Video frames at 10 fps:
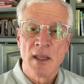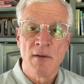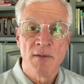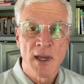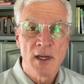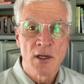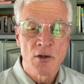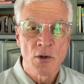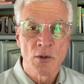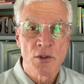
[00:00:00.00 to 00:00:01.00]
The Fed
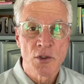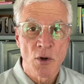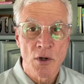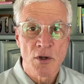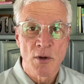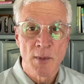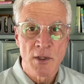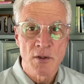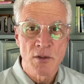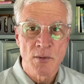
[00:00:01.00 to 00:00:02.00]
controls short-term
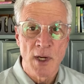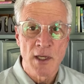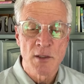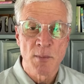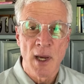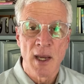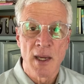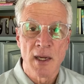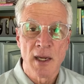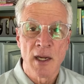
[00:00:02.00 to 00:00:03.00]
interest rates by
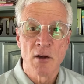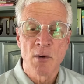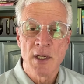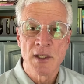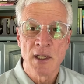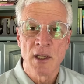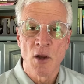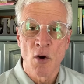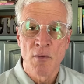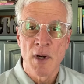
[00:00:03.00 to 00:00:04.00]
increasing
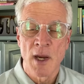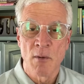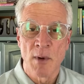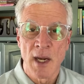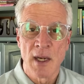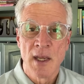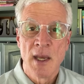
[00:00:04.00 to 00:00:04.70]
the overnight rate